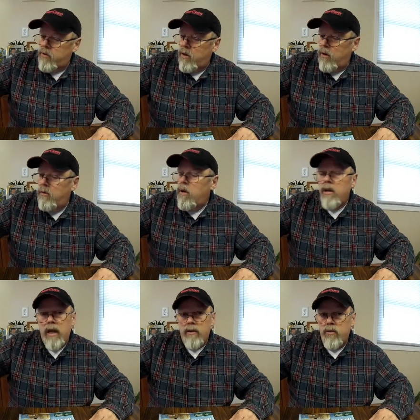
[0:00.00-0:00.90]
So
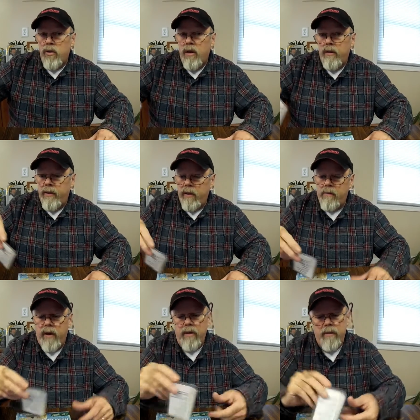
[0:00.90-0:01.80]
that's another thing. But